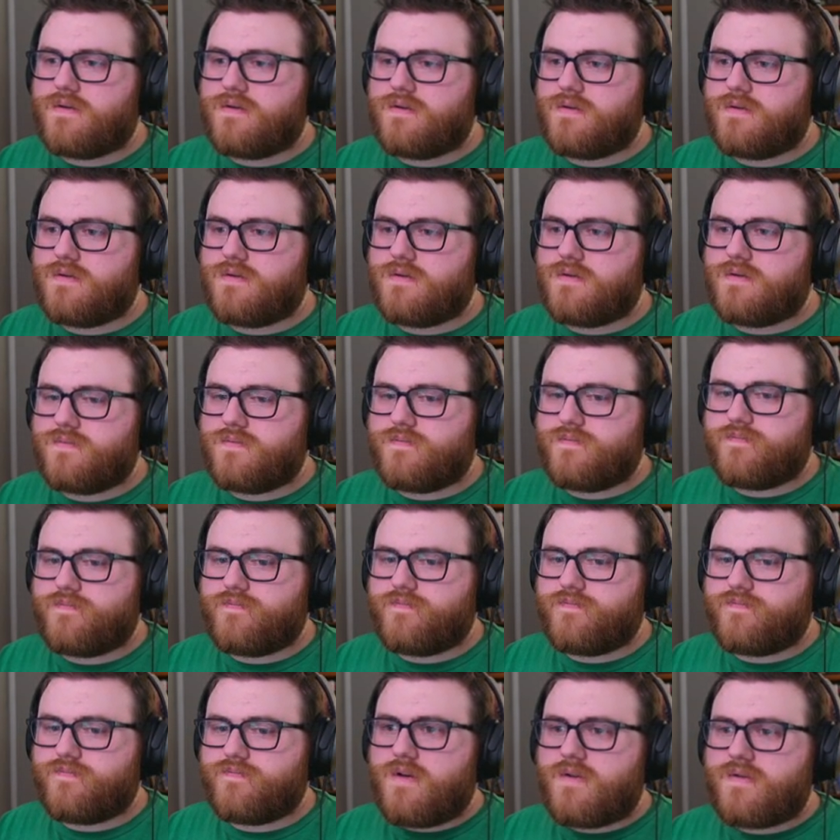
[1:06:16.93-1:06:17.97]

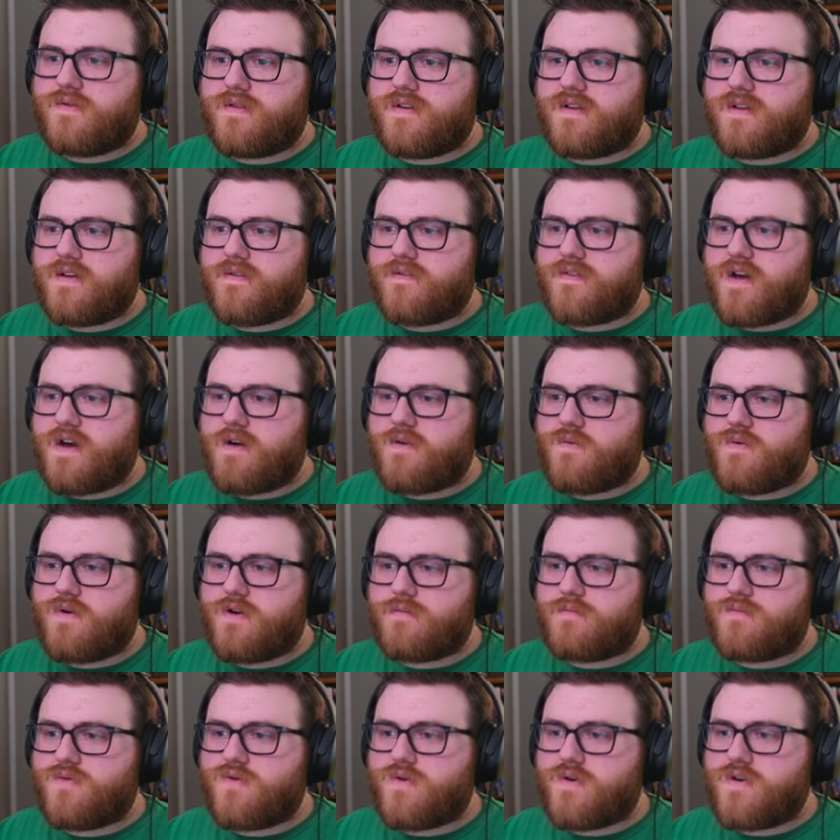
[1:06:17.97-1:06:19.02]
I think I've got one
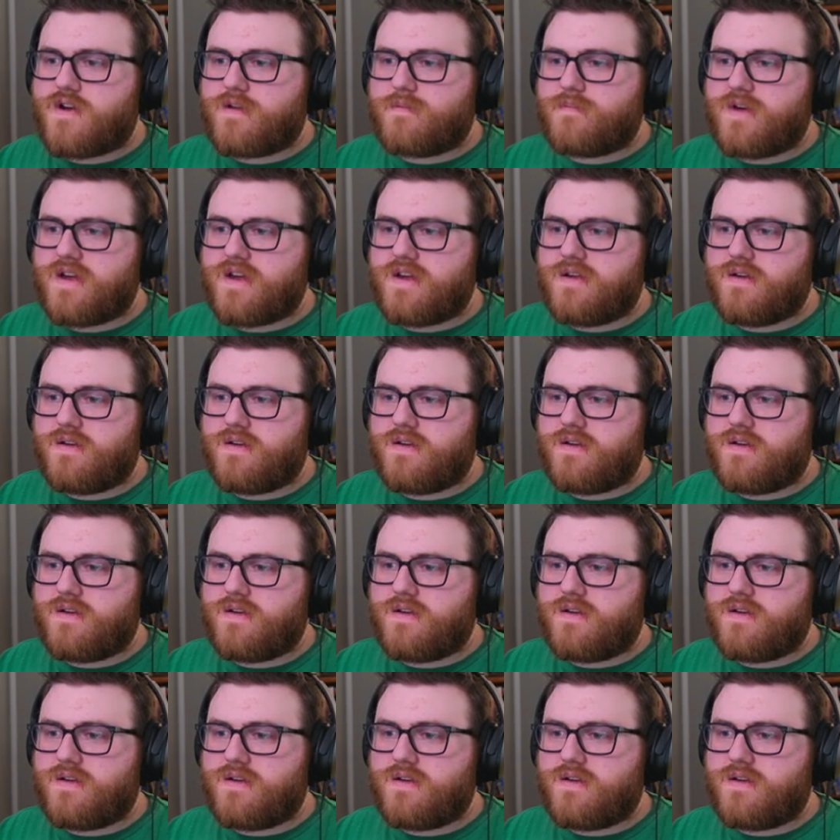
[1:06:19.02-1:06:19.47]
more in me.